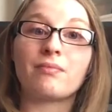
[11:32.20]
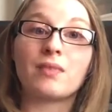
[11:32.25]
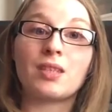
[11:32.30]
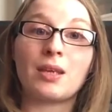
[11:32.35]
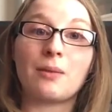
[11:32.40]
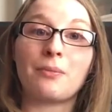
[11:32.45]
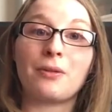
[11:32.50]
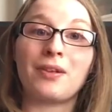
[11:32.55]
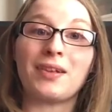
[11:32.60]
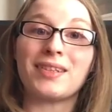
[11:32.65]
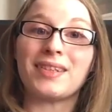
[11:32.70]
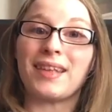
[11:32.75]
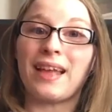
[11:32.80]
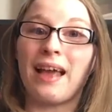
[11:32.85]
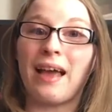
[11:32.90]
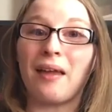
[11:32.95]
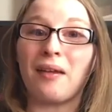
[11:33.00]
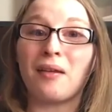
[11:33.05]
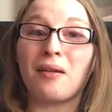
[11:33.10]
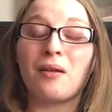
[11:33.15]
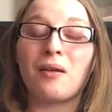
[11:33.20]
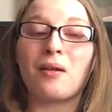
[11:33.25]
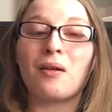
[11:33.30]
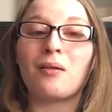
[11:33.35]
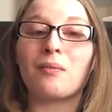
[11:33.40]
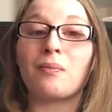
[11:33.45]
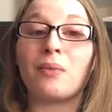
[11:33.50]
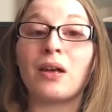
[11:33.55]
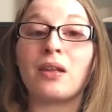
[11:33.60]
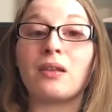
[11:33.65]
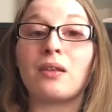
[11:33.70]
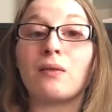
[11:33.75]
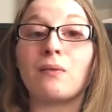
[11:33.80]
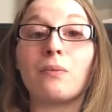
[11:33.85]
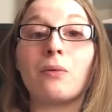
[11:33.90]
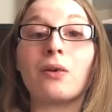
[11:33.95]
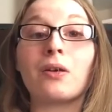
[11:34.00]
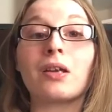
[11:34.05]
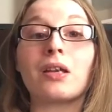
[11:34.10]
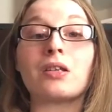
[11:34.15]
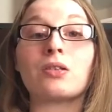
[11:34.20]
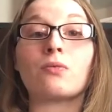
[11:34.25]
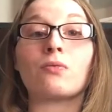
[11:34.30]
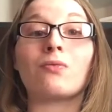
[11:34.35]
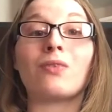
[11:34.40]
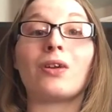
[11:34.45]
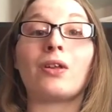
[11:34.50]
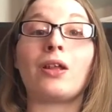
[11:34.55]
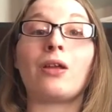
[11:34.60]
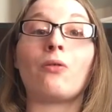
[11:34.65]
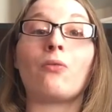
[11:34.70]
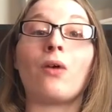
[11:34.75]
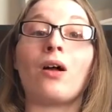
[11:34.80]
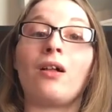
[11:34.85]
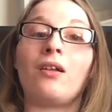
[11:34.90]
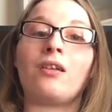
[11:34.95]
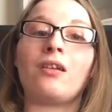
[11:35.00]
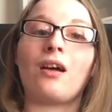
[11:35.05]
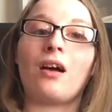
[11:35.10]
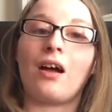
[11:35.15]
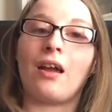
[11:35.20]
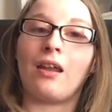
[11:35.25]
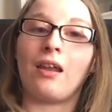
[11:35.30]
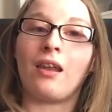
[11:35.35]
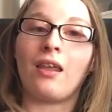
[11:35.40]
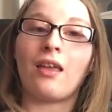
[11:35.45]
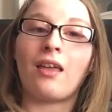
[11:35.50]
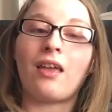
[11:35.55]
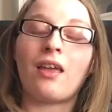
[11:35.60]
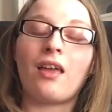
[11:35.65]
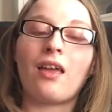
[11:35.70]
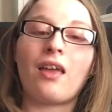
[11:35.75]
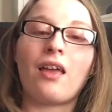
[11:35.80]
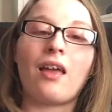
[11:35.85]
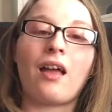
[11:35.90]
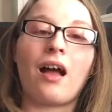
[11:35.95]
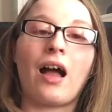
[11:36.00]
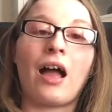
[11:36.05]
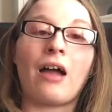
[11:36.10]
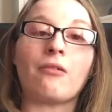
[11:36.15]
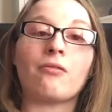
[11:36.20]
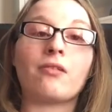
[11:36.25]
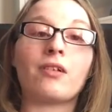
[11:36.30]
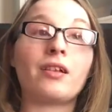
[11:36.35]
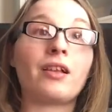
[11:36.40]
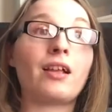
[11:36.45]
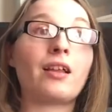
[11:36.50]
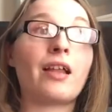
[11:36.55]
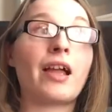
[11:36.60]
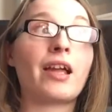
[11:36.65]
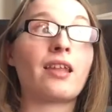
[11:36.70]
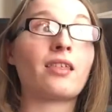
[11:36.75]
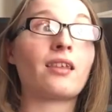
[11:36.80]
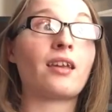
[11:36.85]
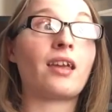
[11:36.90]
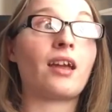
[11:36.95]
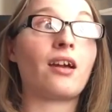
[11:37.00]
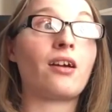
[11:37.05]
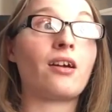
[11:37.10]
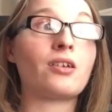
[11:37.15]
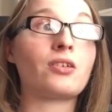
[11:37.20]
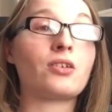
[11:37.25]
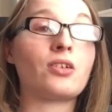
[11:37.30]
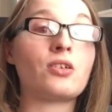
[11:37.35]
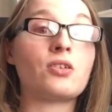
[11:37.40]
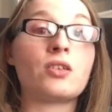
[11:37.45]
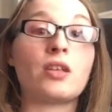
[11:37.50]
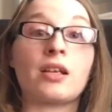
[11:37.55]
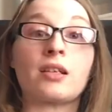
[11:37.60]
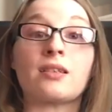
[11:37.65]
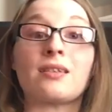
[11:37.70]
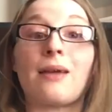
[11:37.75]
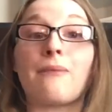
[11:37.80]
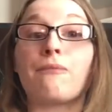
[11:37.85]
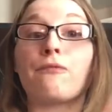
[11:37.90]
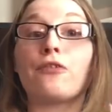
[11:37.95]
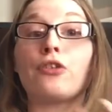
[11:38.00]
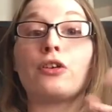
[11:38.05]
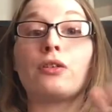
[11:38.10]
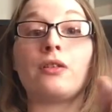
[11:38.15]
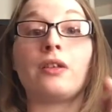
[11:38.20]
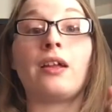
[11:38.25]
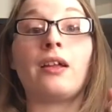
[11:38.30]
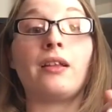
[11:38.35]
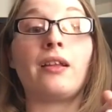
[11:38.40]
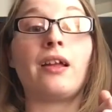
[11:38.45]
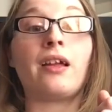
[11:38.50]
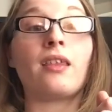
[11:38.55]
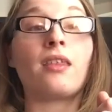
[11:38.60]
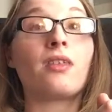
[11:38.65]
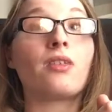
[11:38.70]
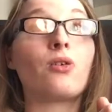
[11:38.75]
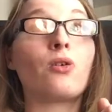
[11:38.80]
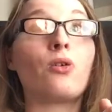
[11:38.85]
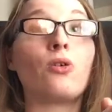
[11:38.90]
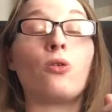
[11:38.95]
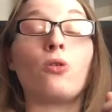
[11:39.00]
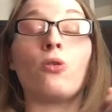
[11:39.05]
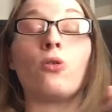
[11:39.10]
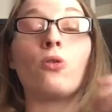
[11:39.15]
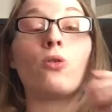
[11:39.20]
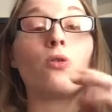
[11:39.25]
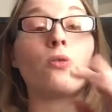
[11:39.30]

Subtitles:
Simple as that. But the book is really well done. I really like the characters, except for Lilith, who, Lilith.